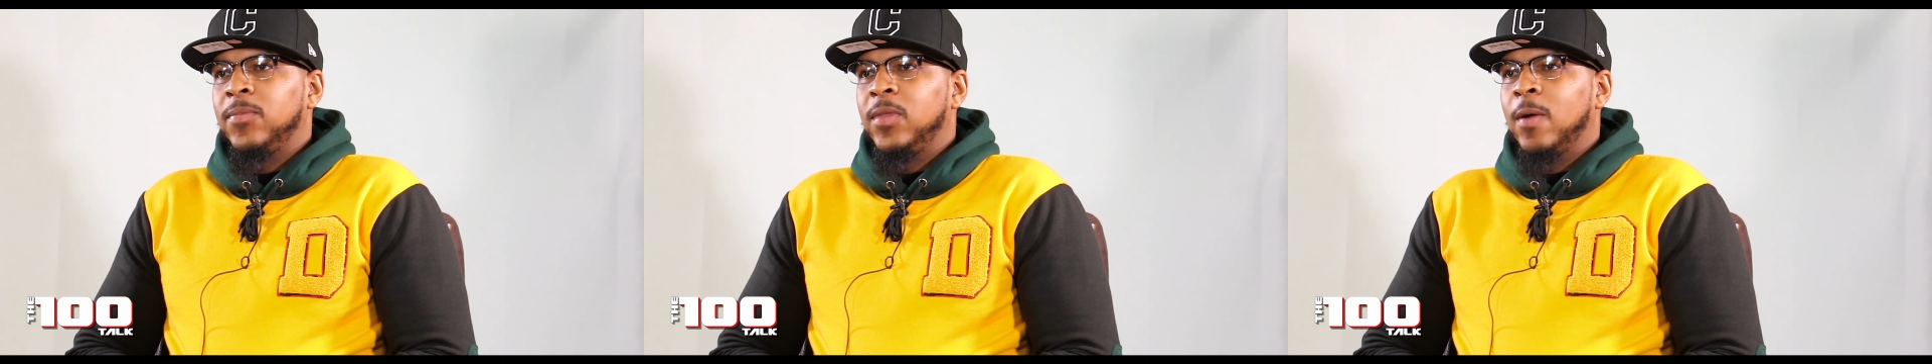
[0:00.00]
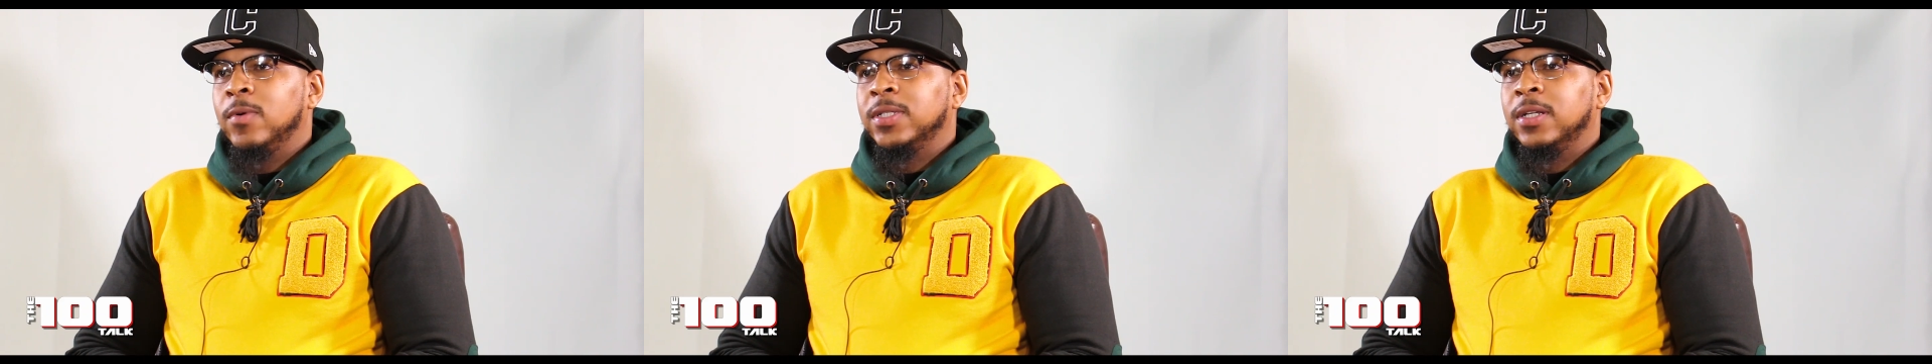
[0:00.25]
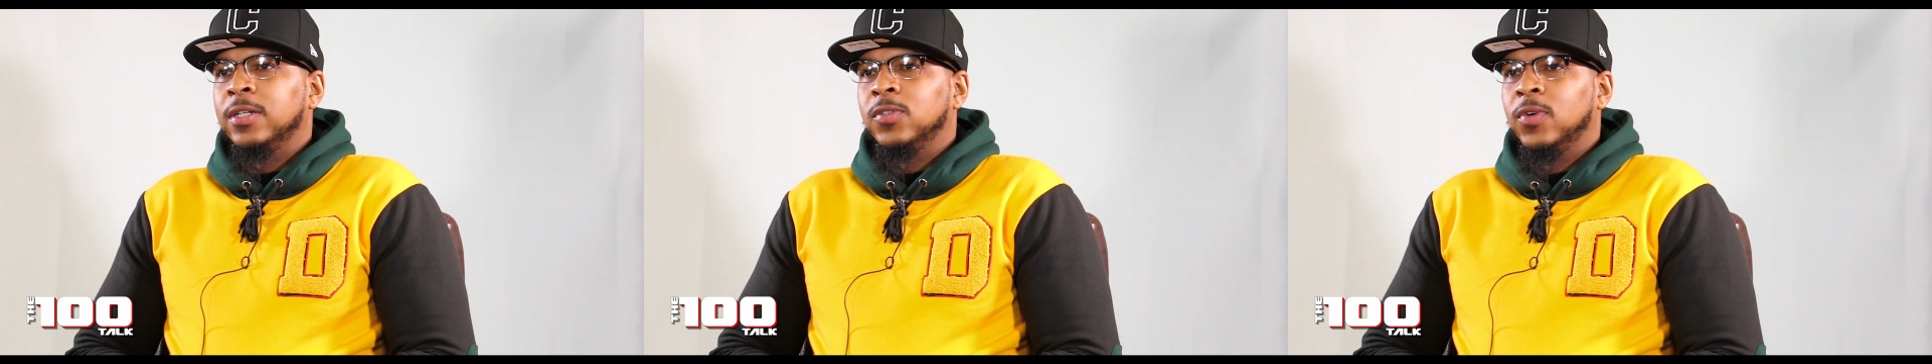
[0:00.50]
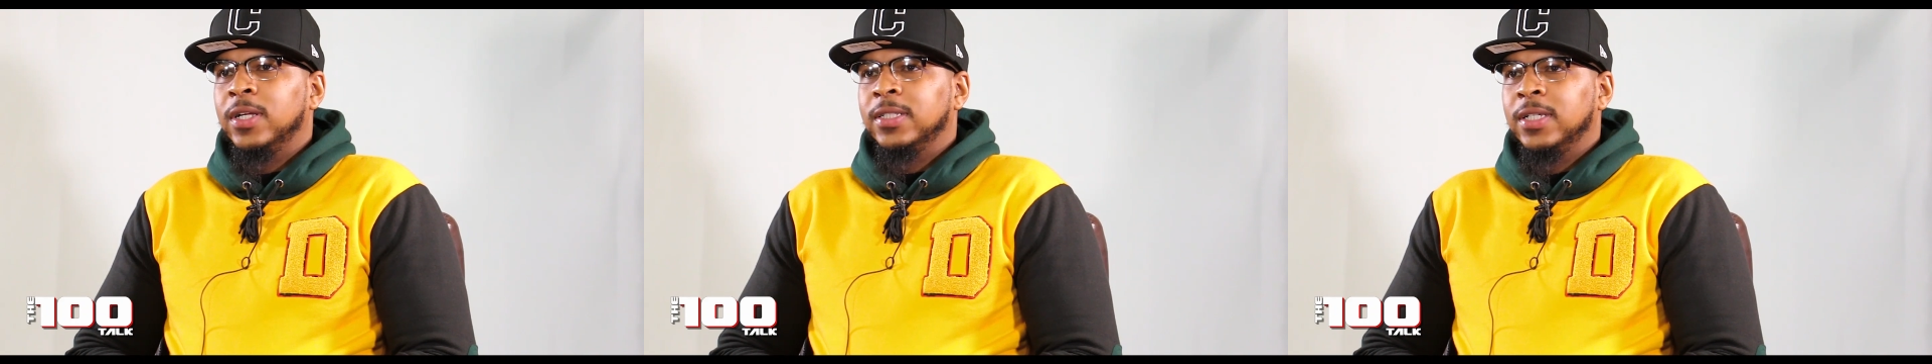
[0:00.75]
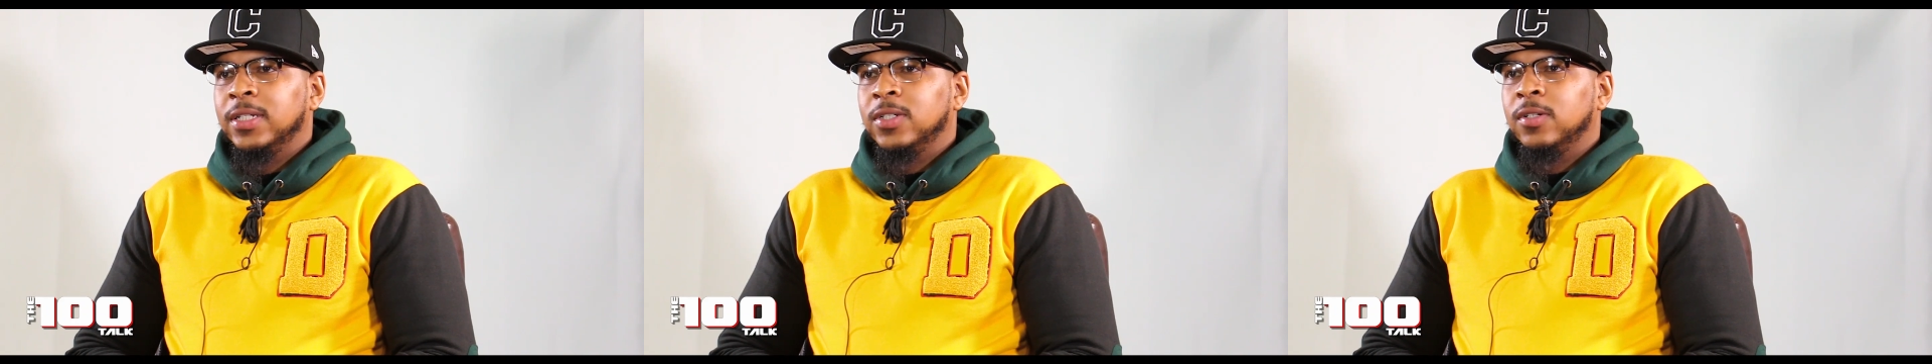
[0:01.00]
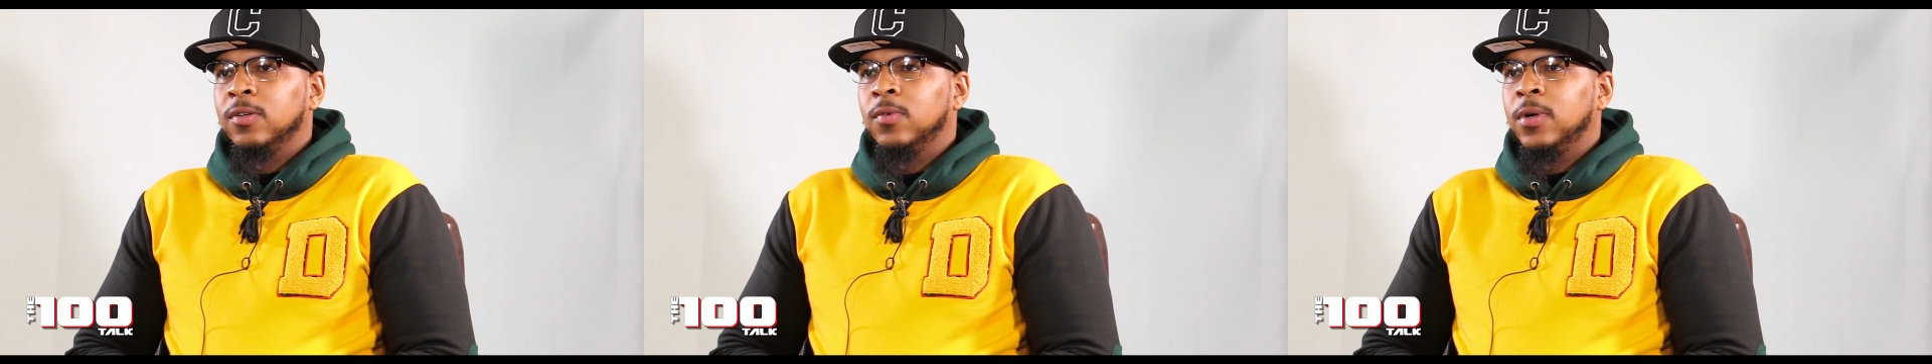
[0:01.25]
that was in a
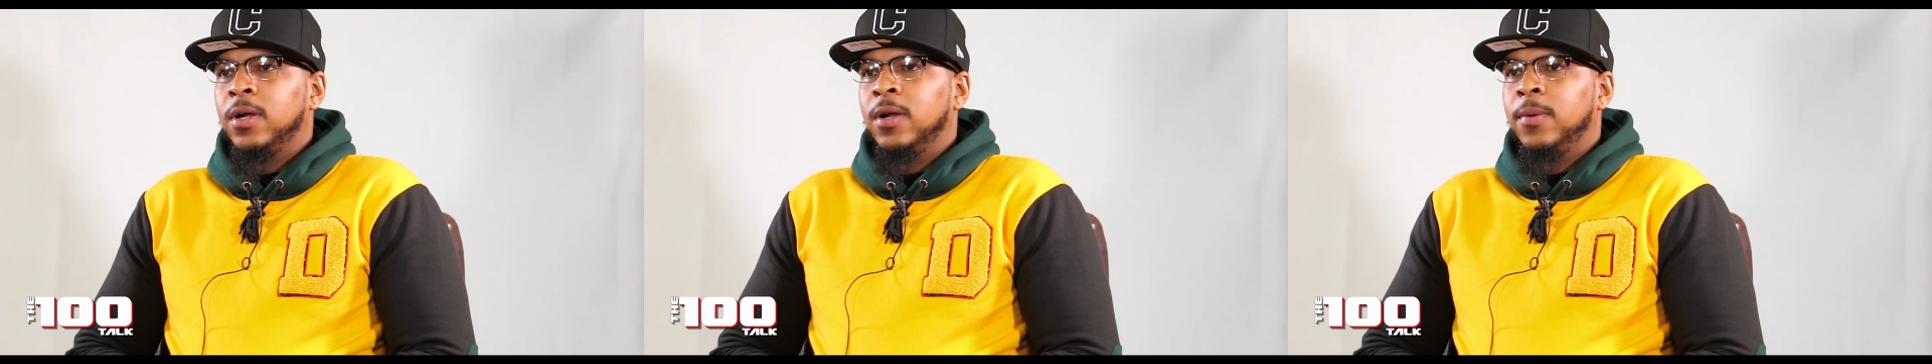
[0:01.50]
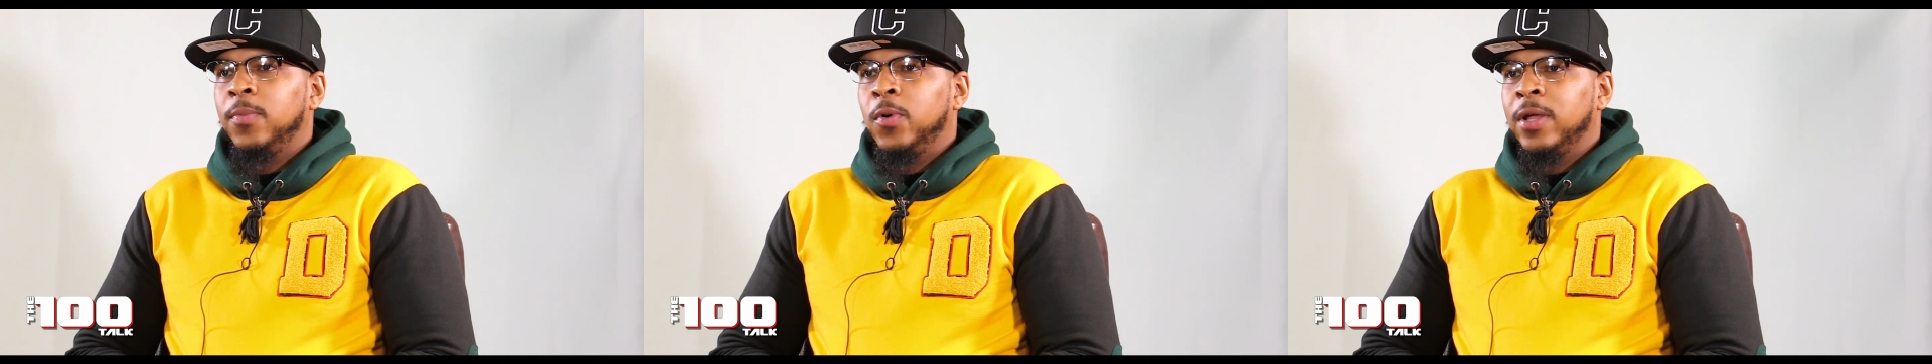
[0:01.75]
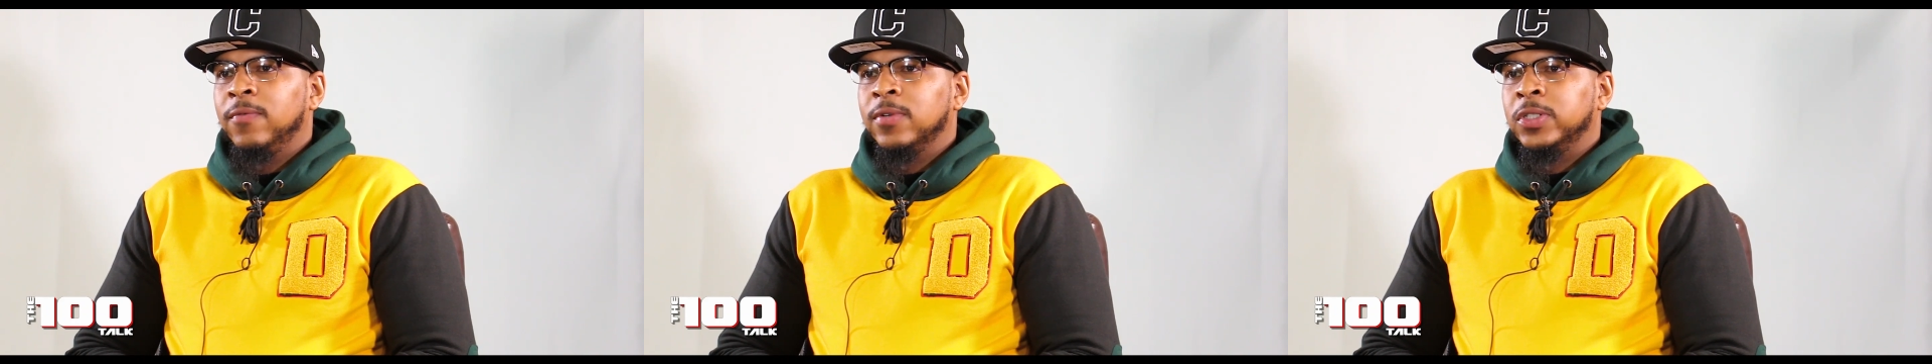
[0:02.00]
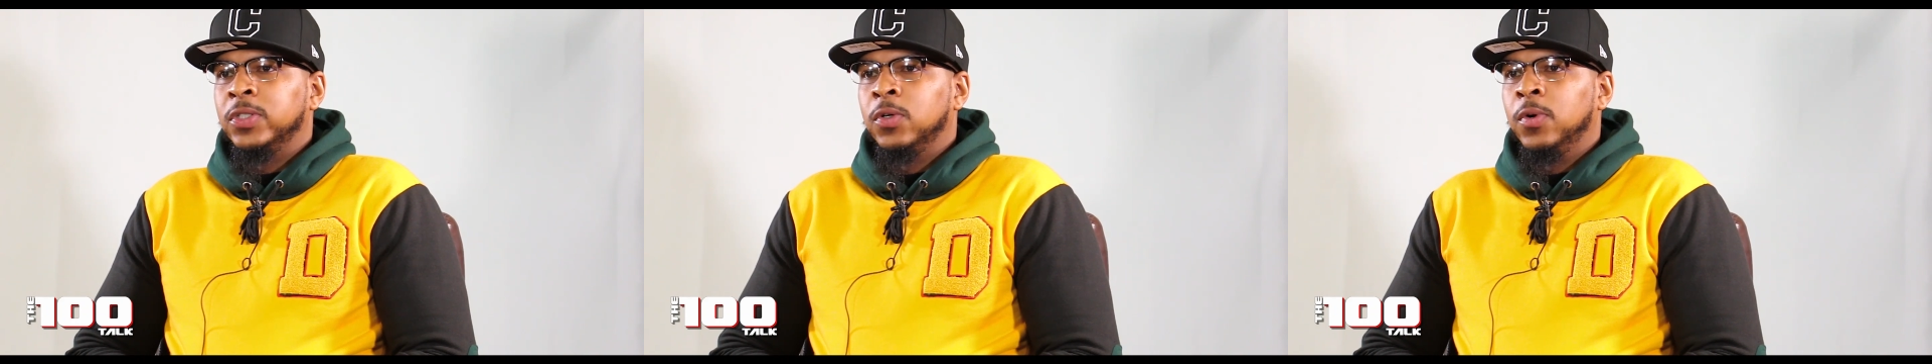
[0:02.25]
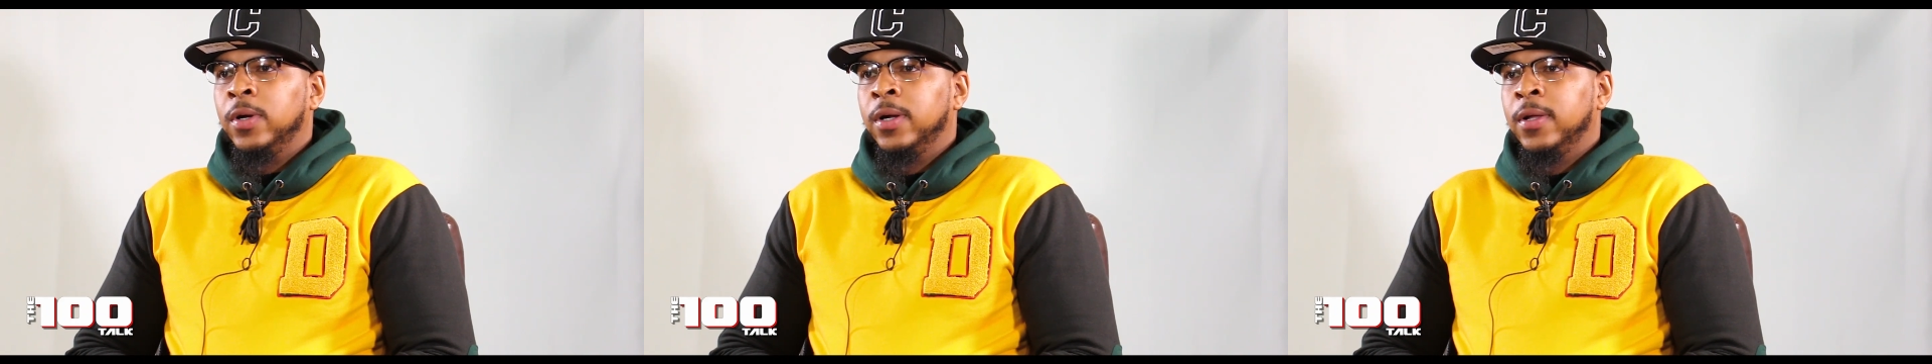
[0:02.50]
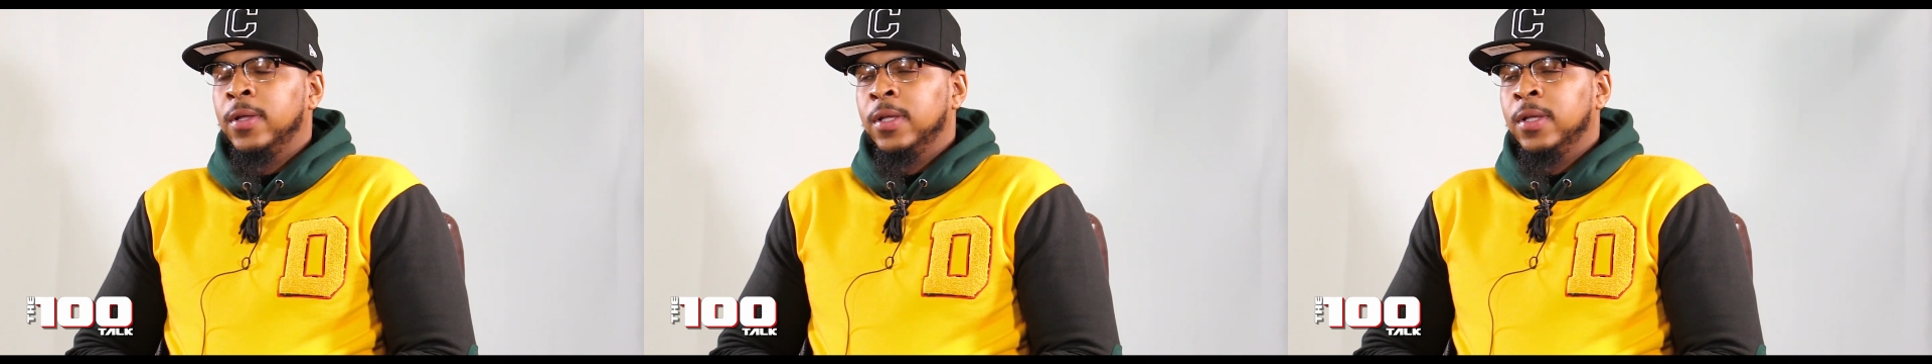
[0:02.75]
transitional point for sure.